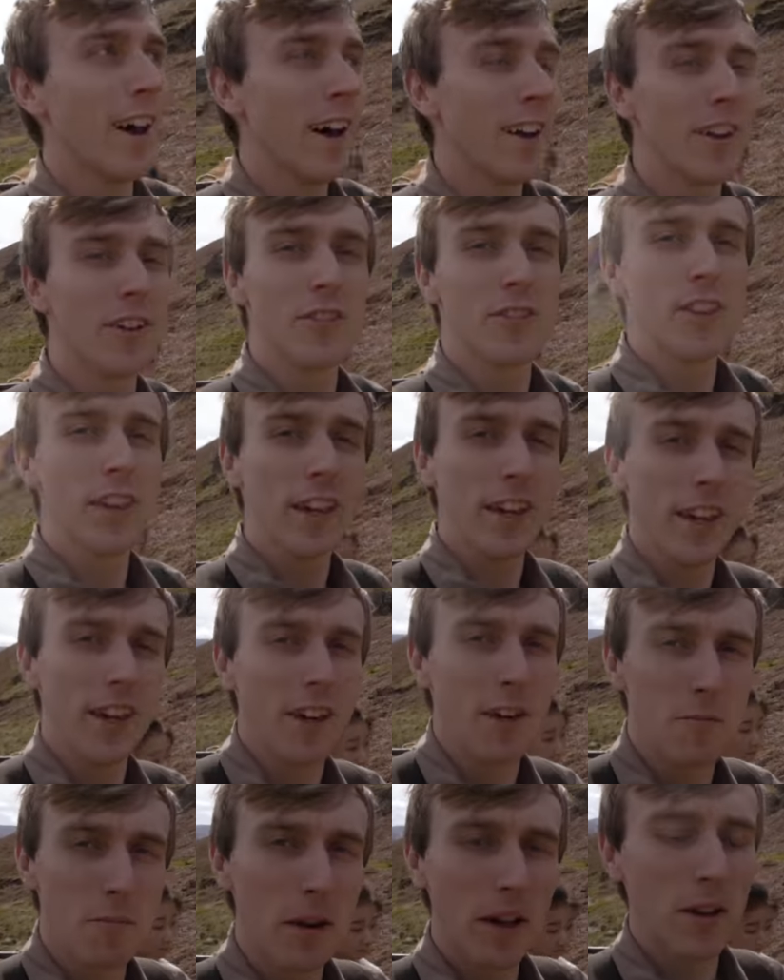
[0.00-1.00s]
I don't think it
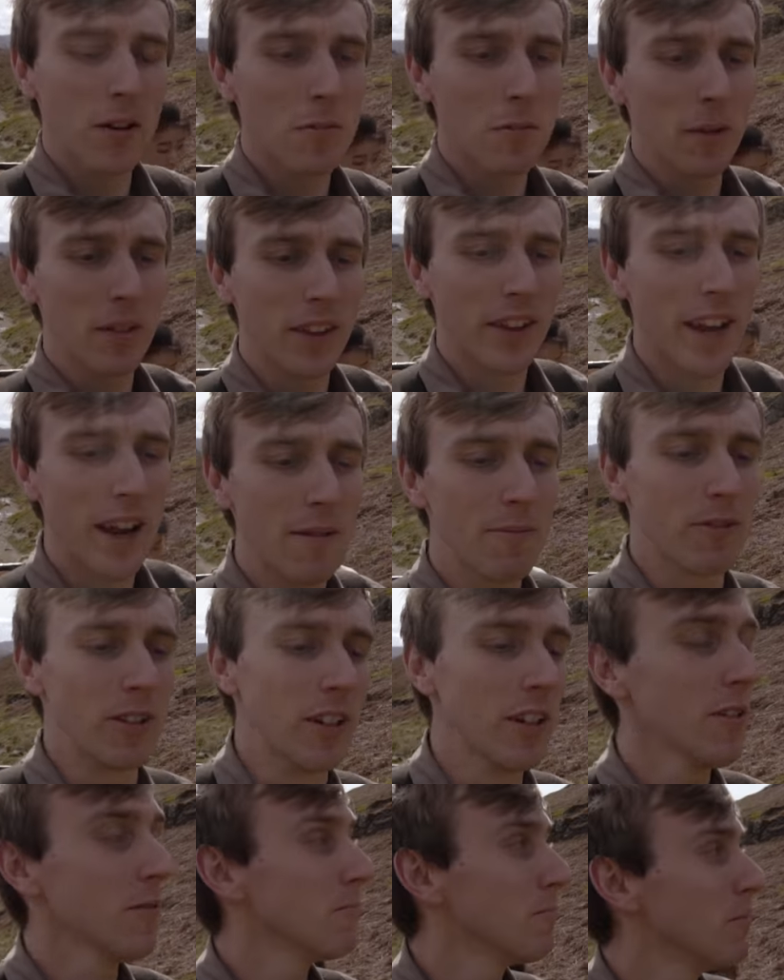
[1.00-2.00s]
can pick up on the
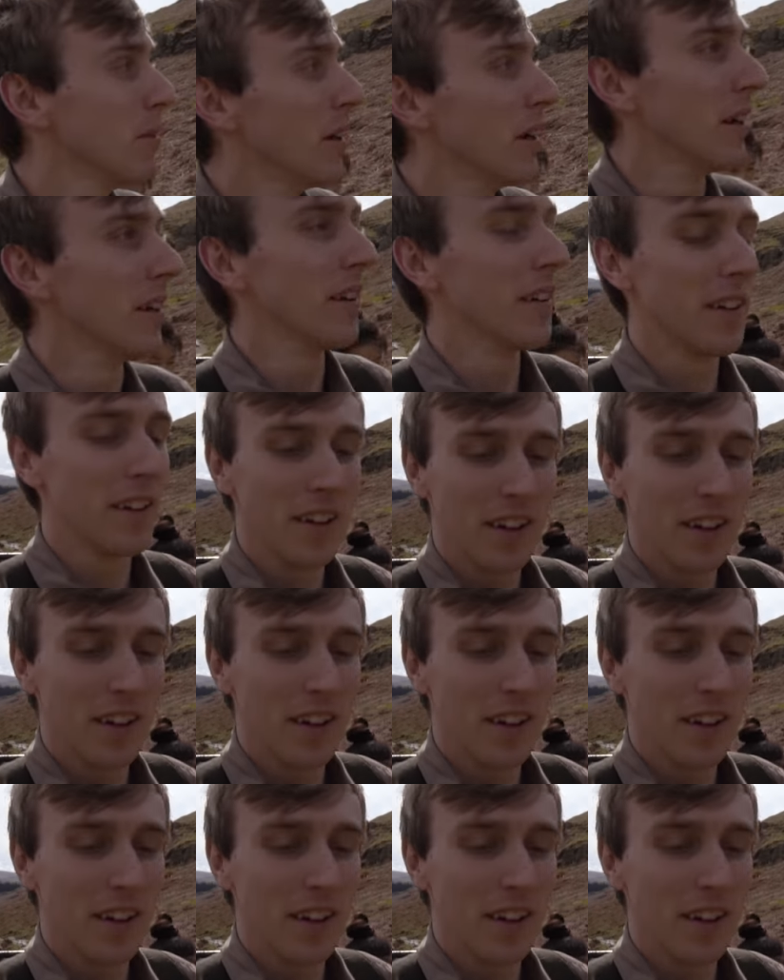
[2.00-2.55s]
camera, but